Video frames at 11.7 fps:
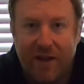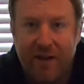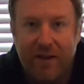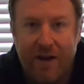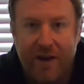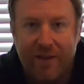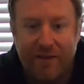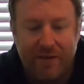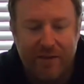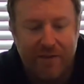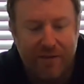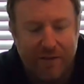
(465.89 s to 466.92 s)
in and out of
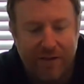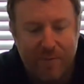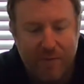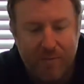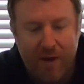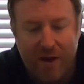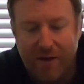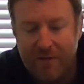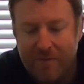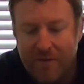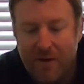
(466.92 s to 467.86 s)
this sleeping bag